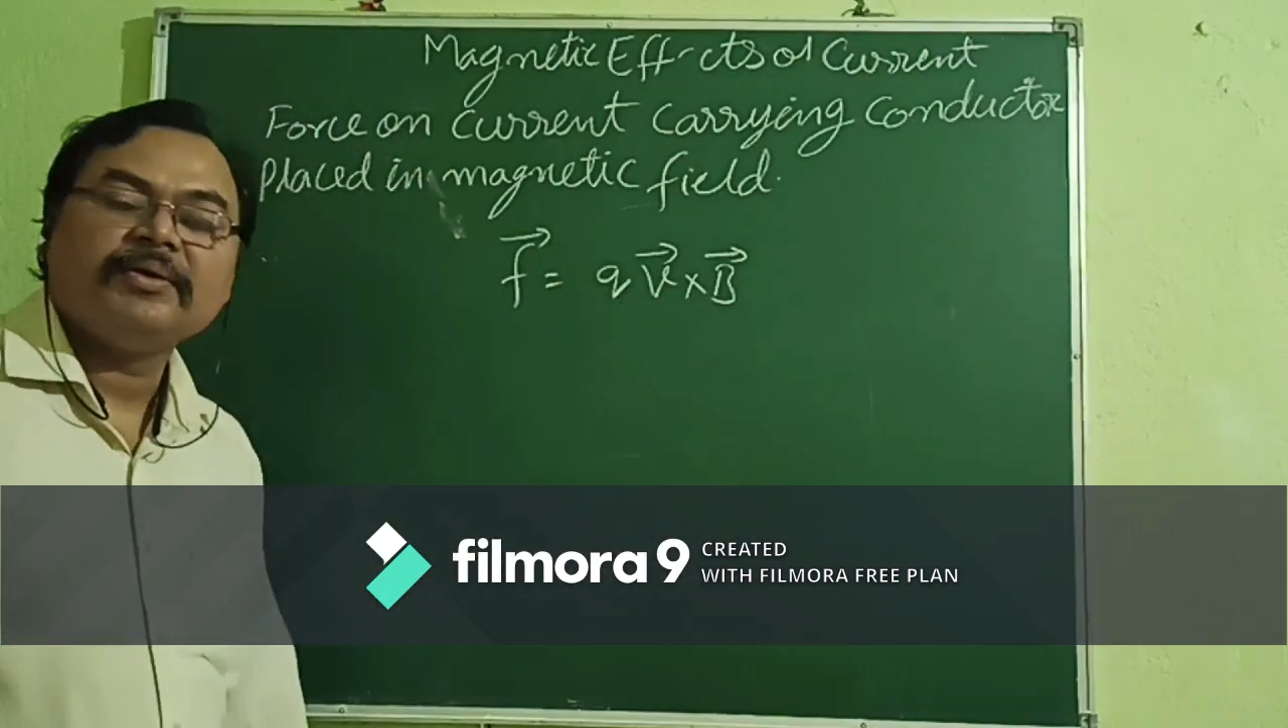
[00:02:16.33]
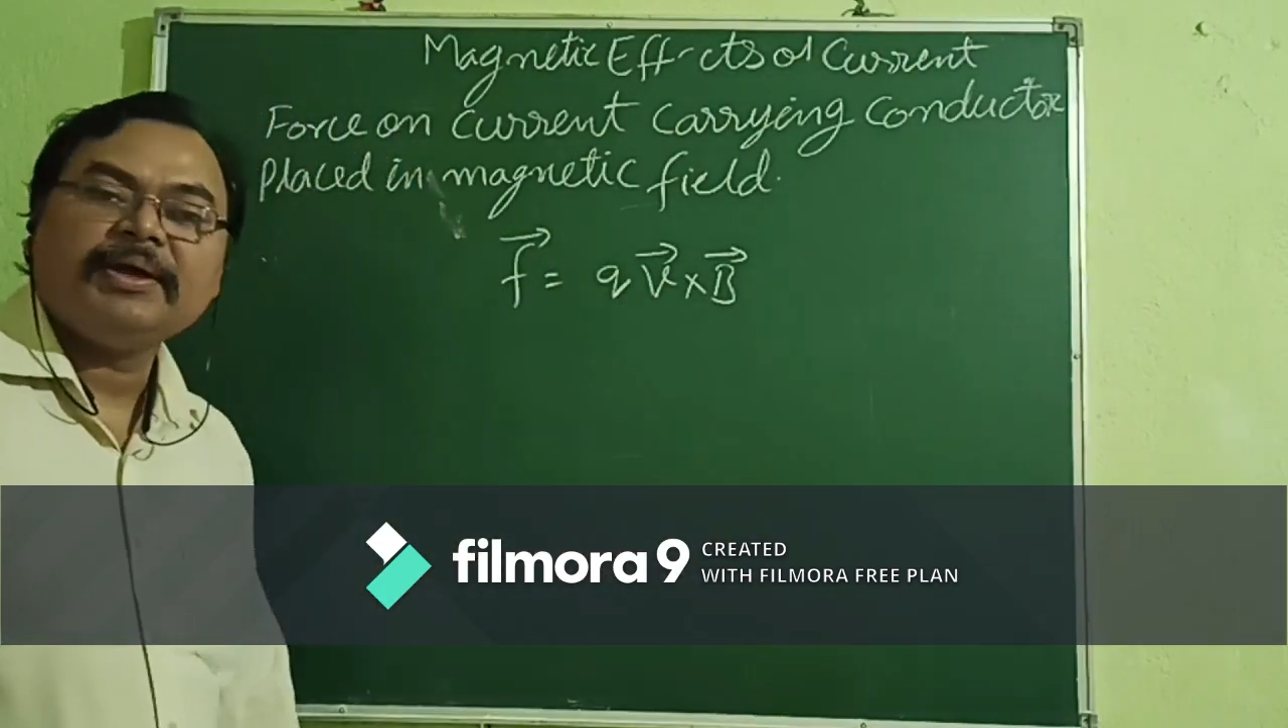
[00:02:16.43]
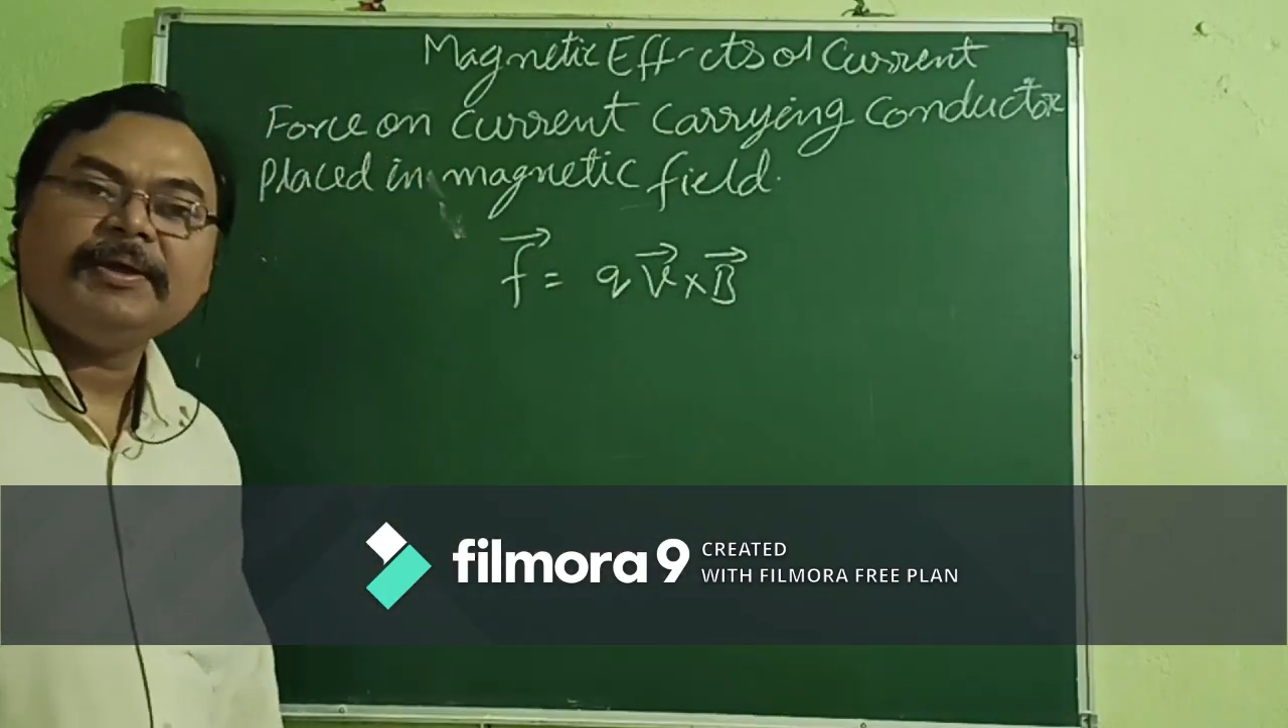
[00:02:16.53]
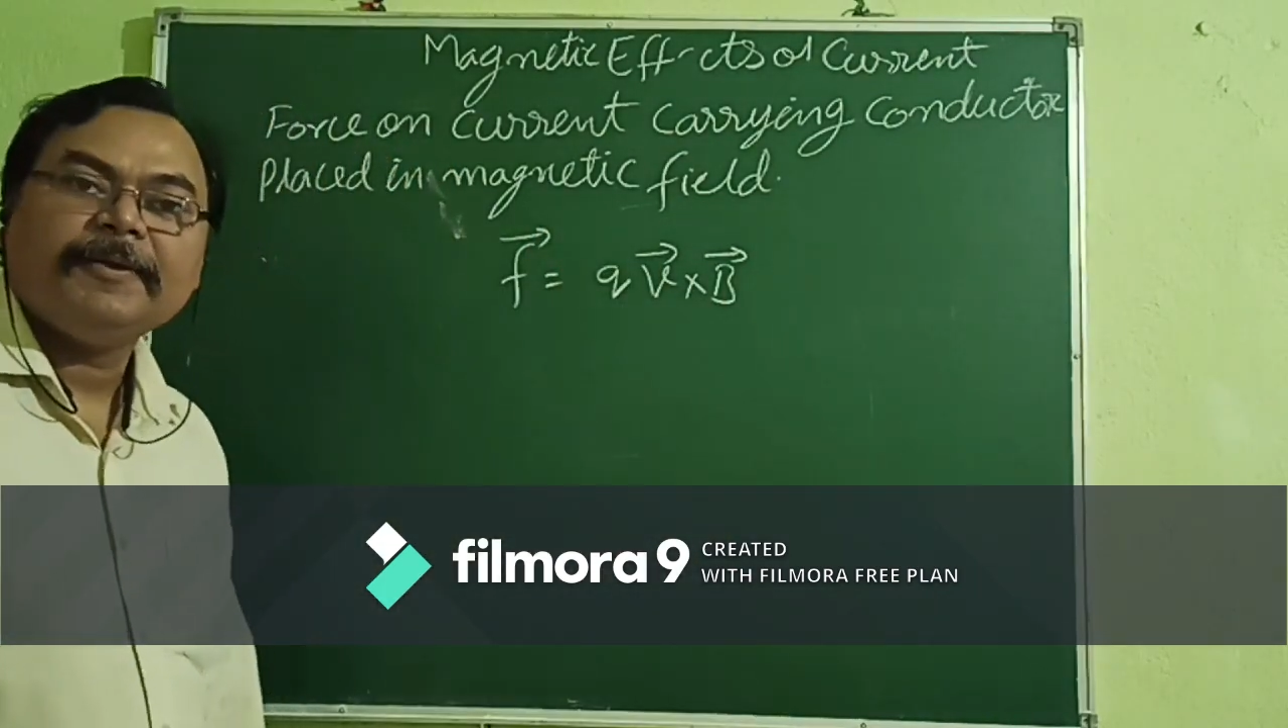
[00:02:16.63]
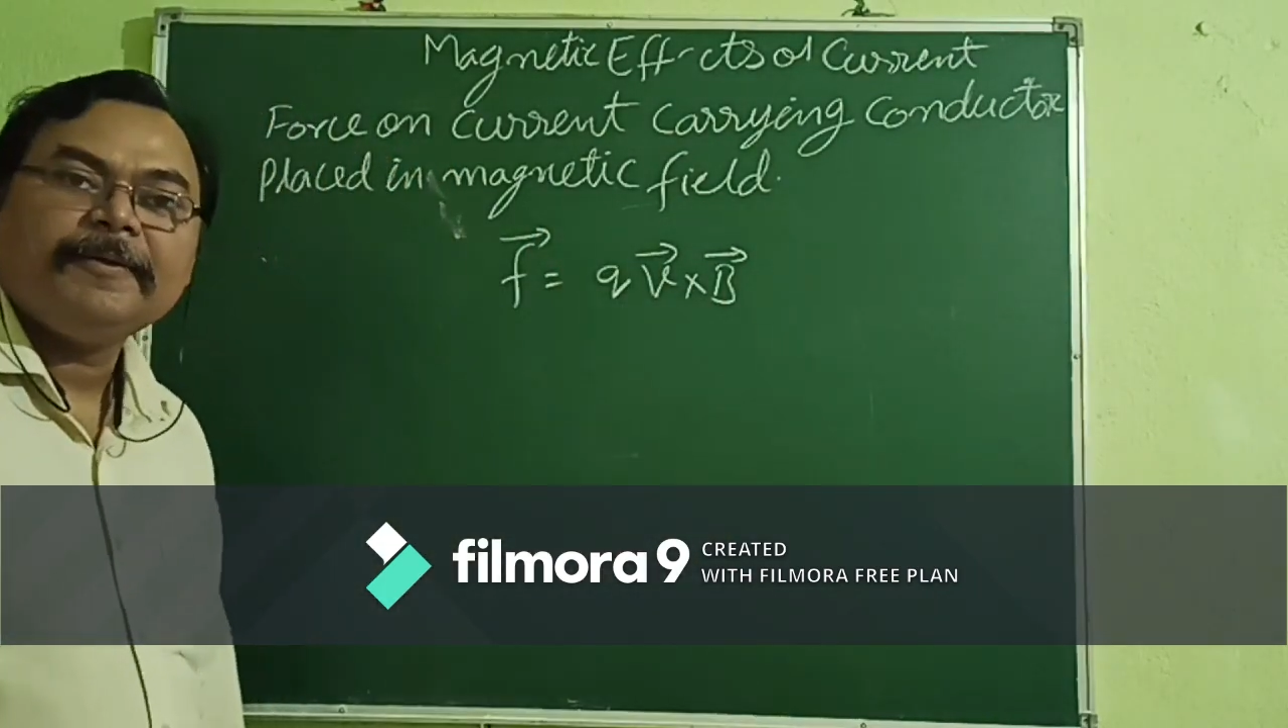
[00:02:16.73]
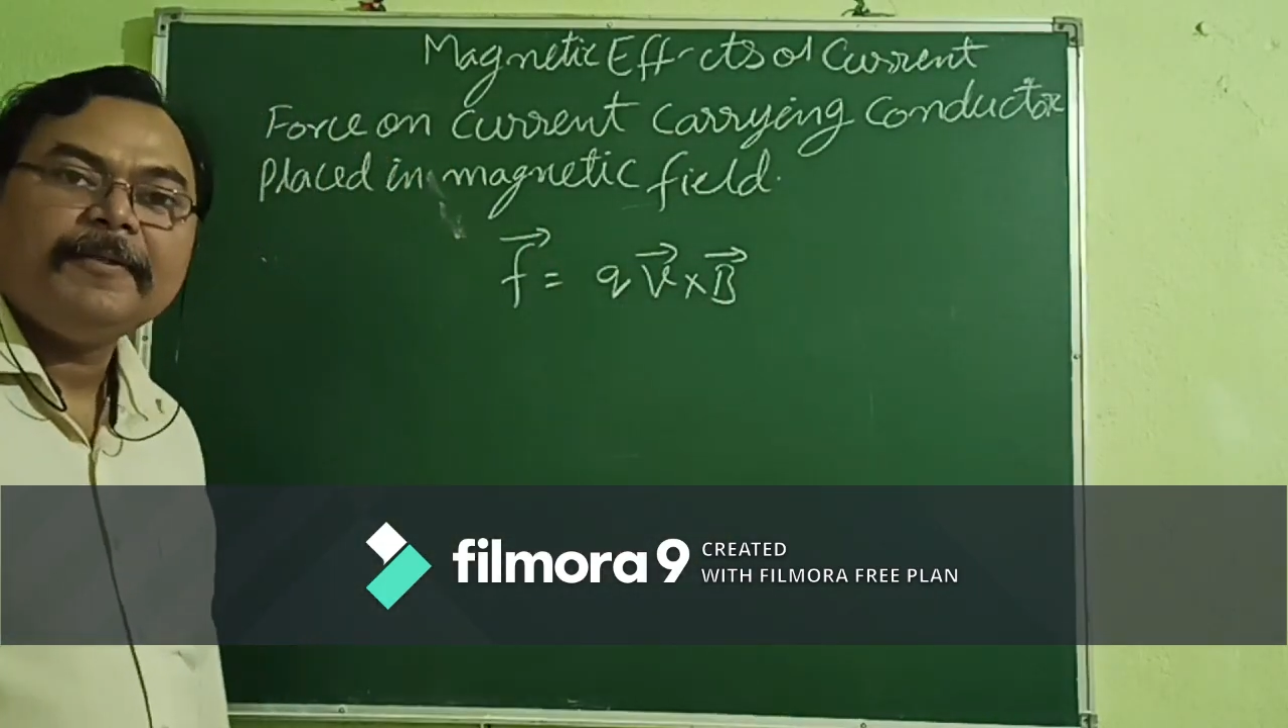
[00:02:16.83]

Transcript: Okay.